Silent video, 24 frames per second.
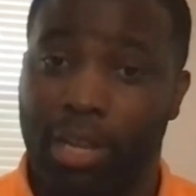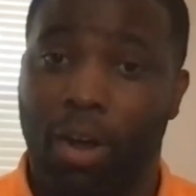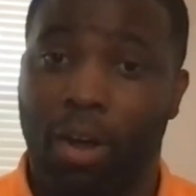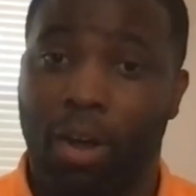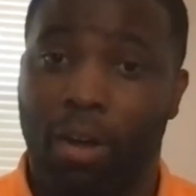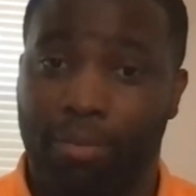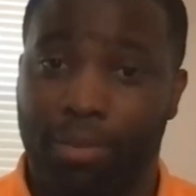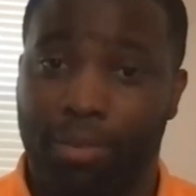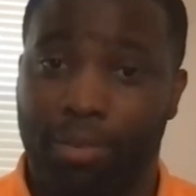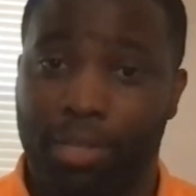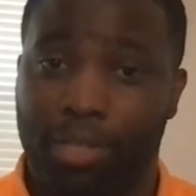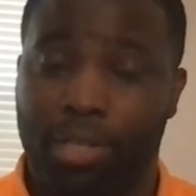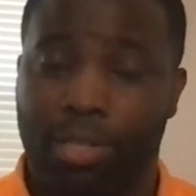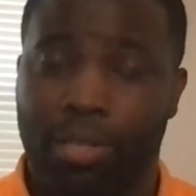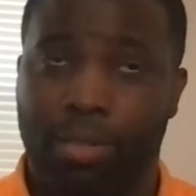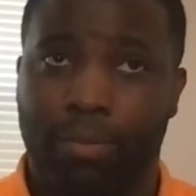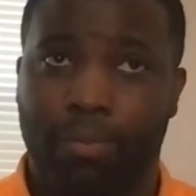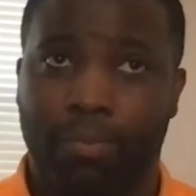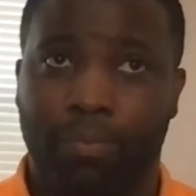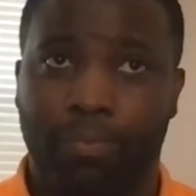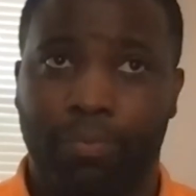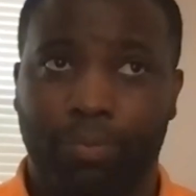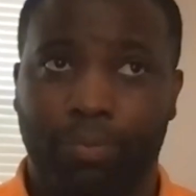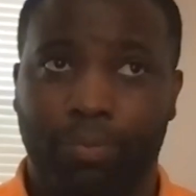office
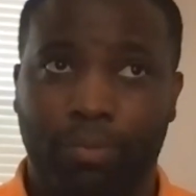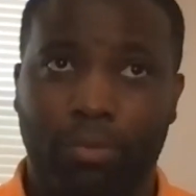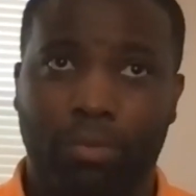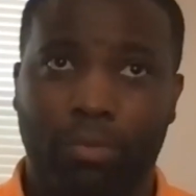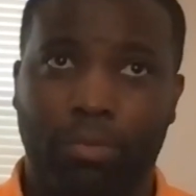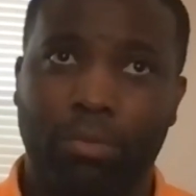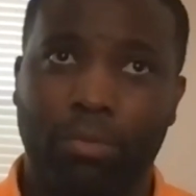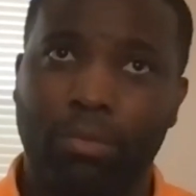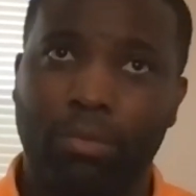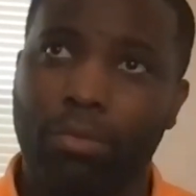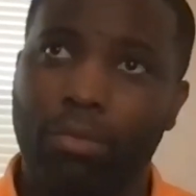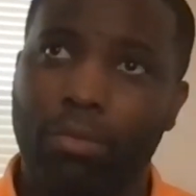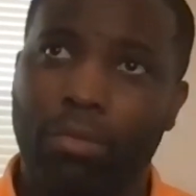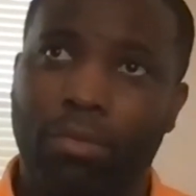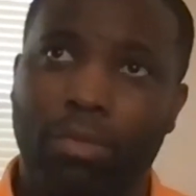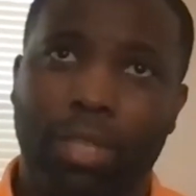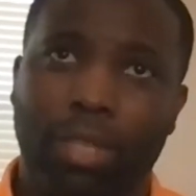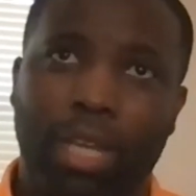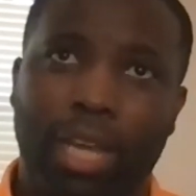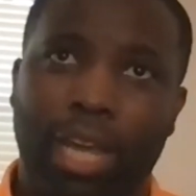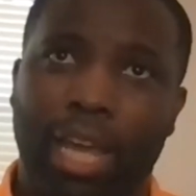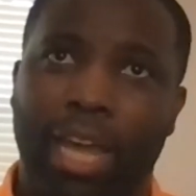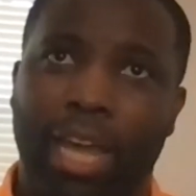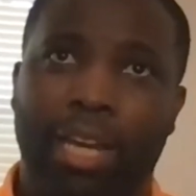
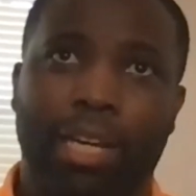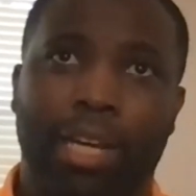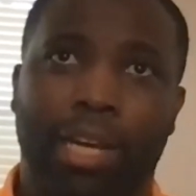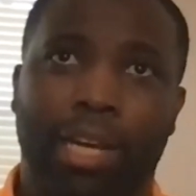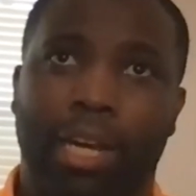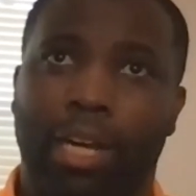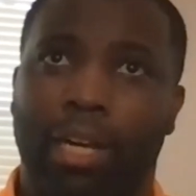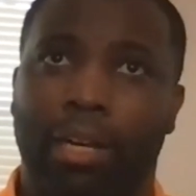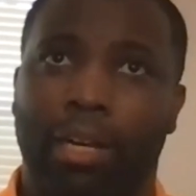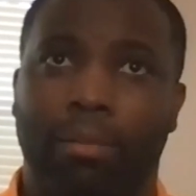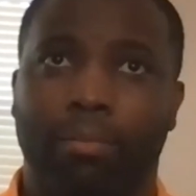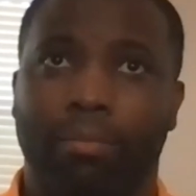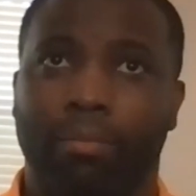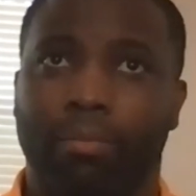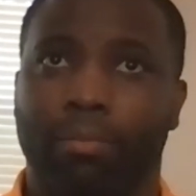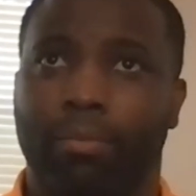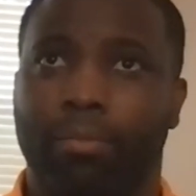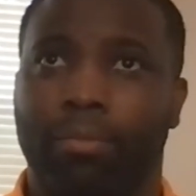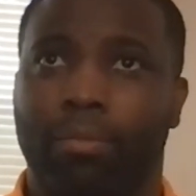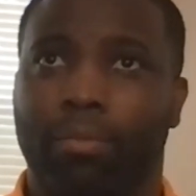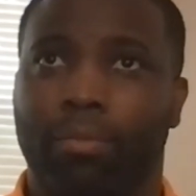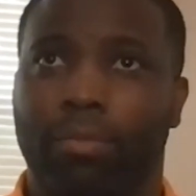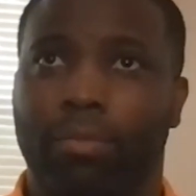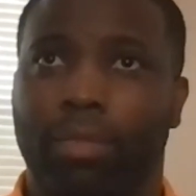and um
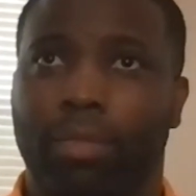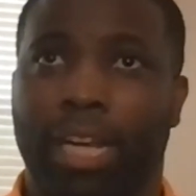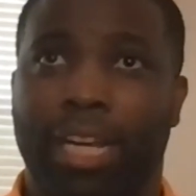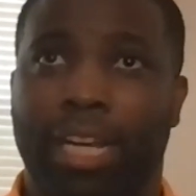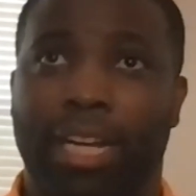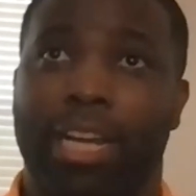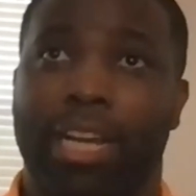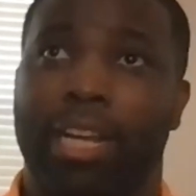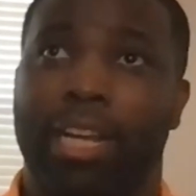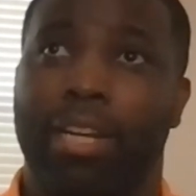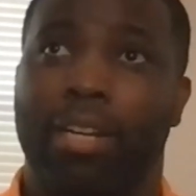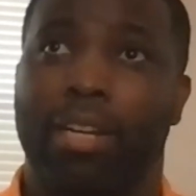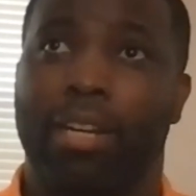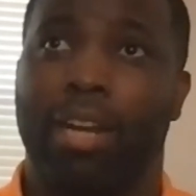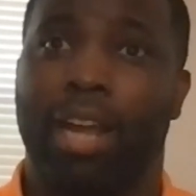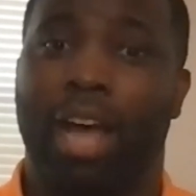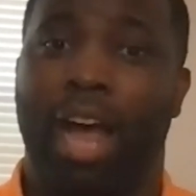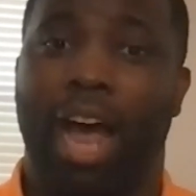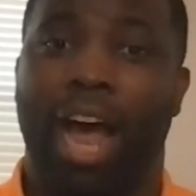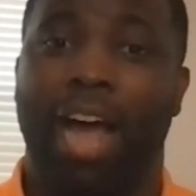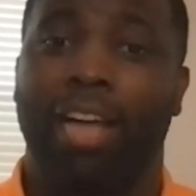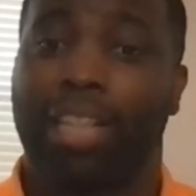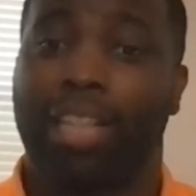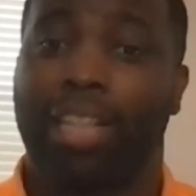and then
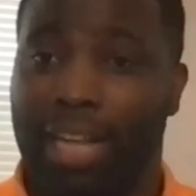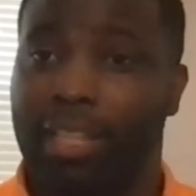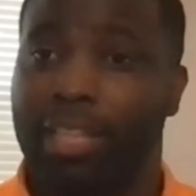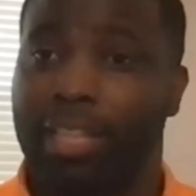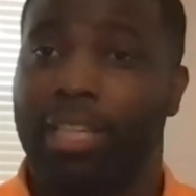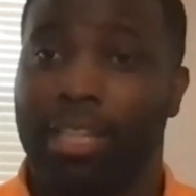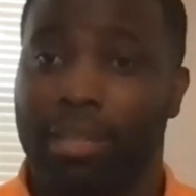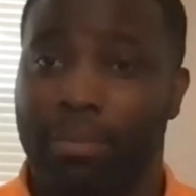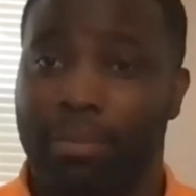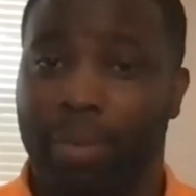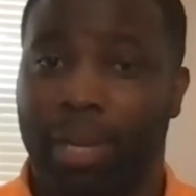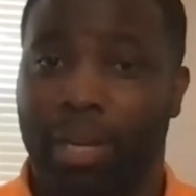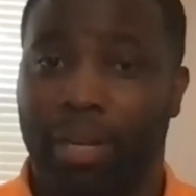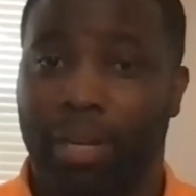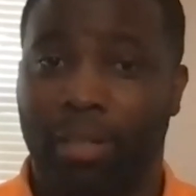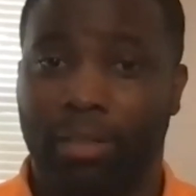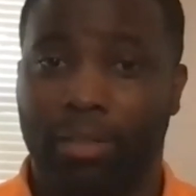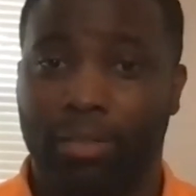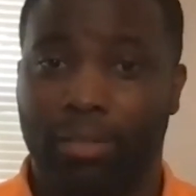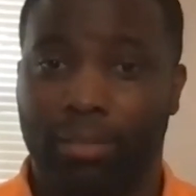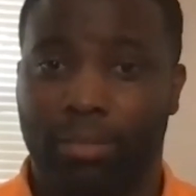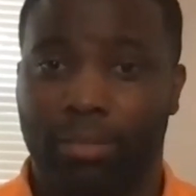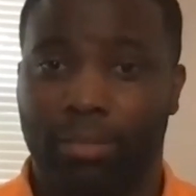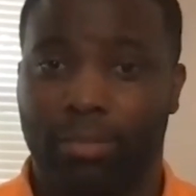I got the
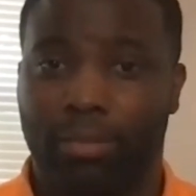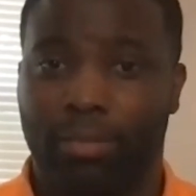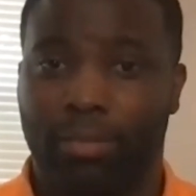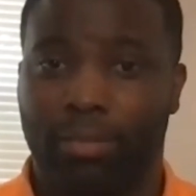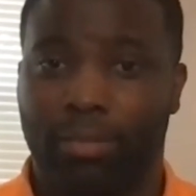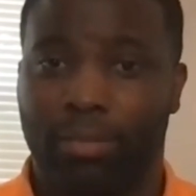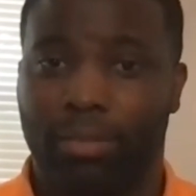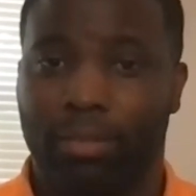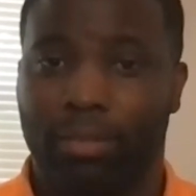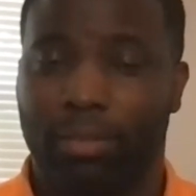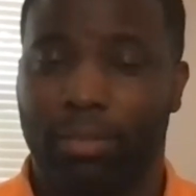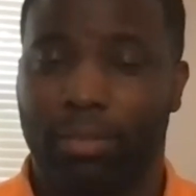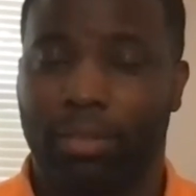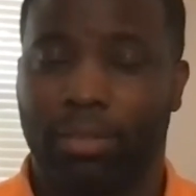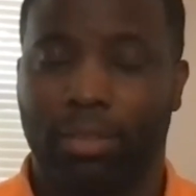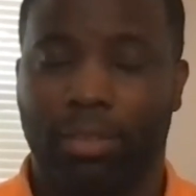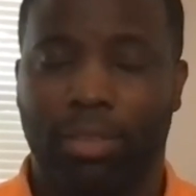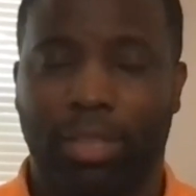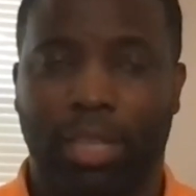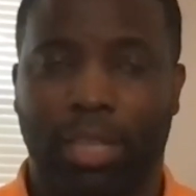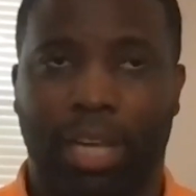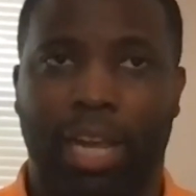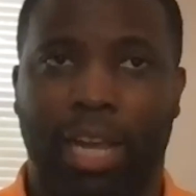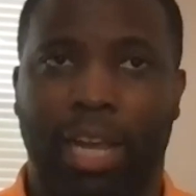email
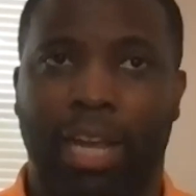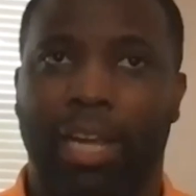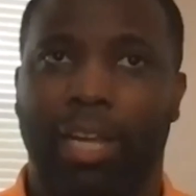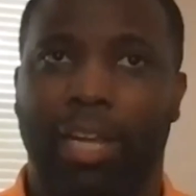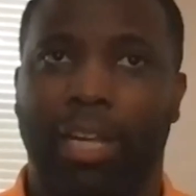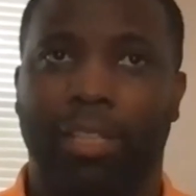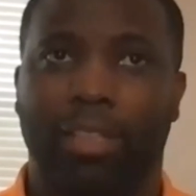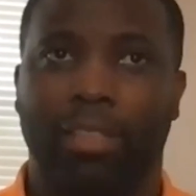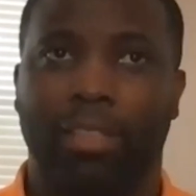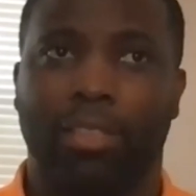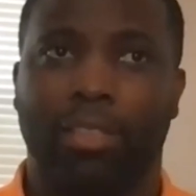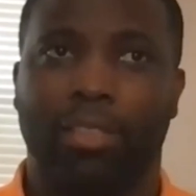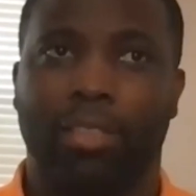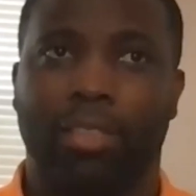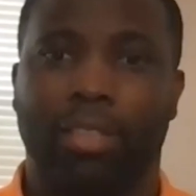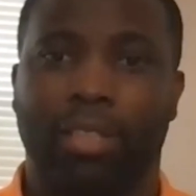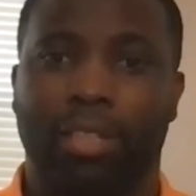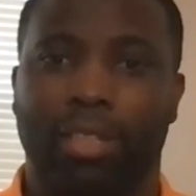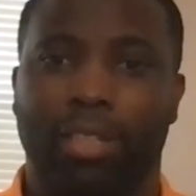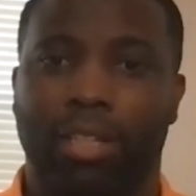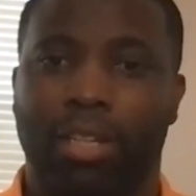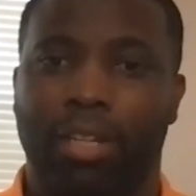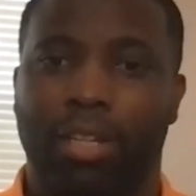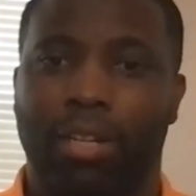and
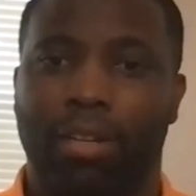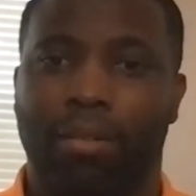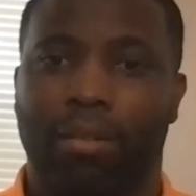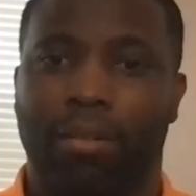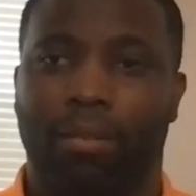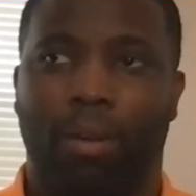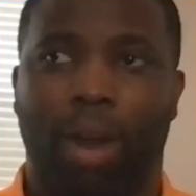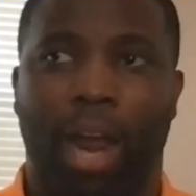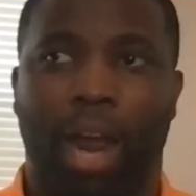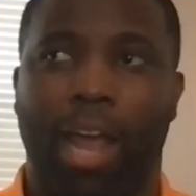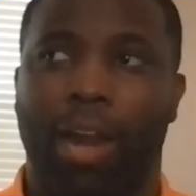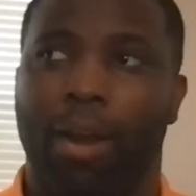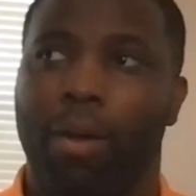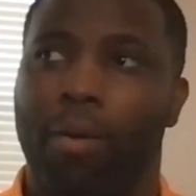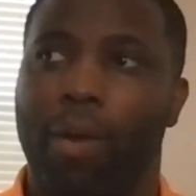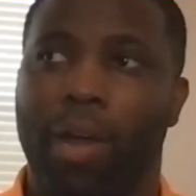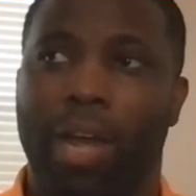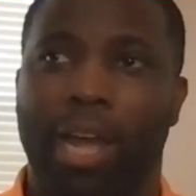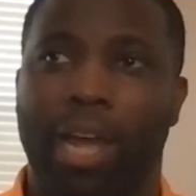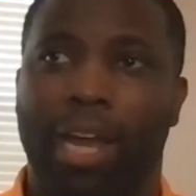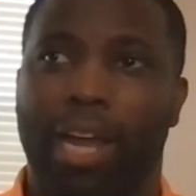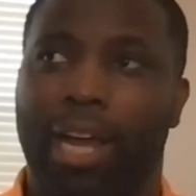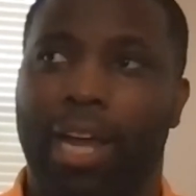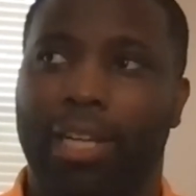right
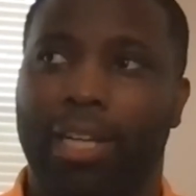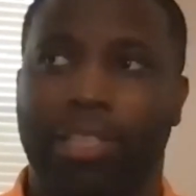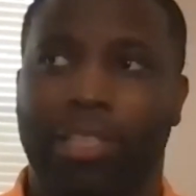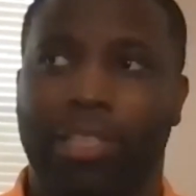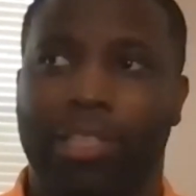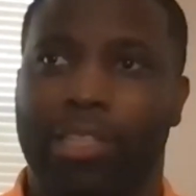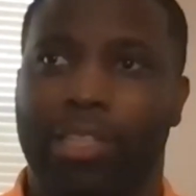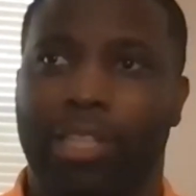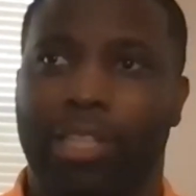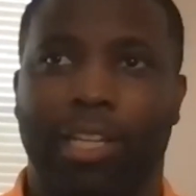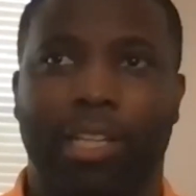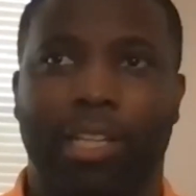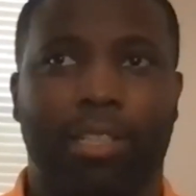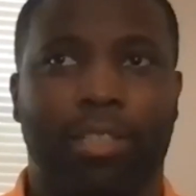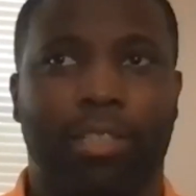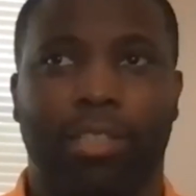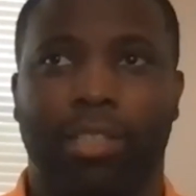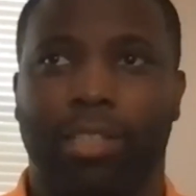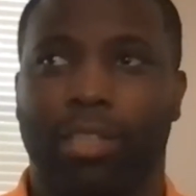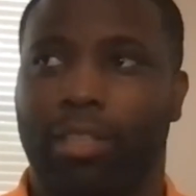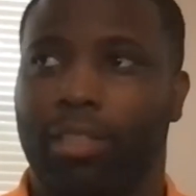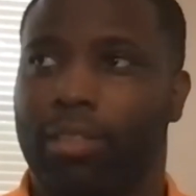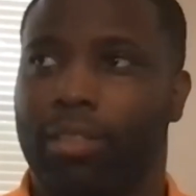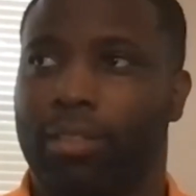away I just said,
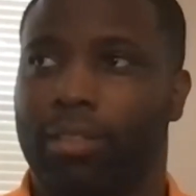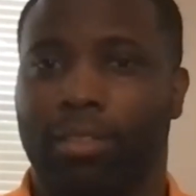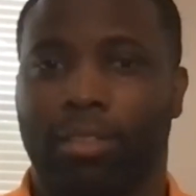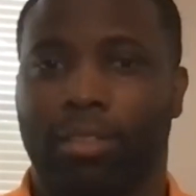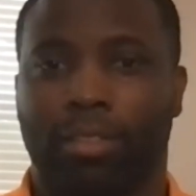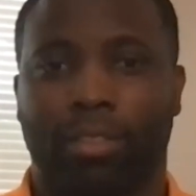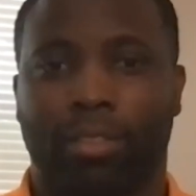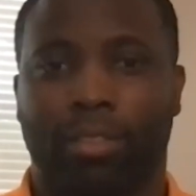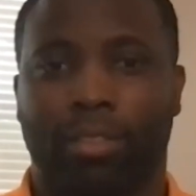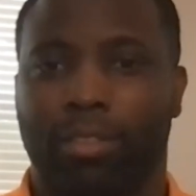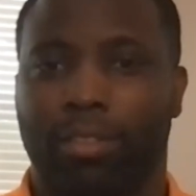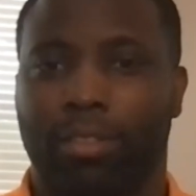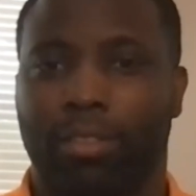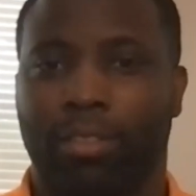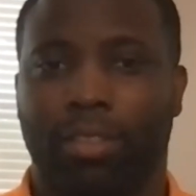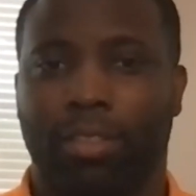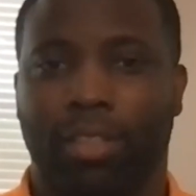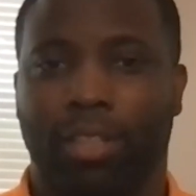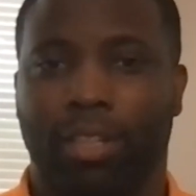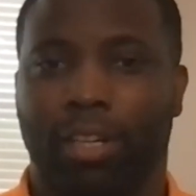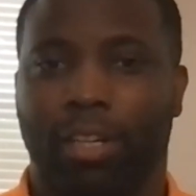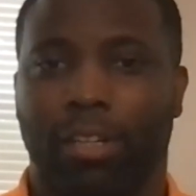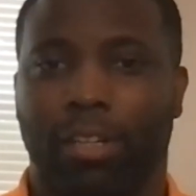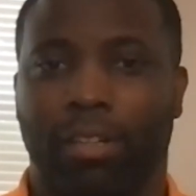look,
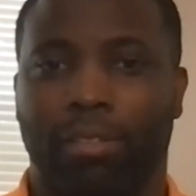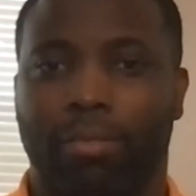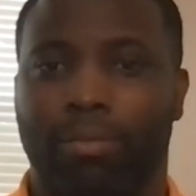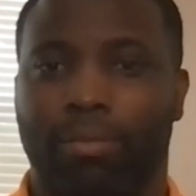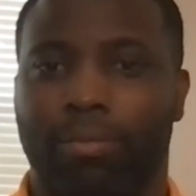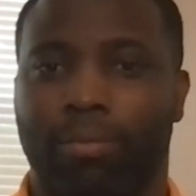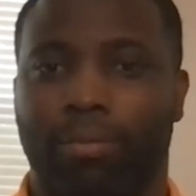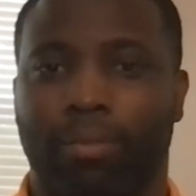you know,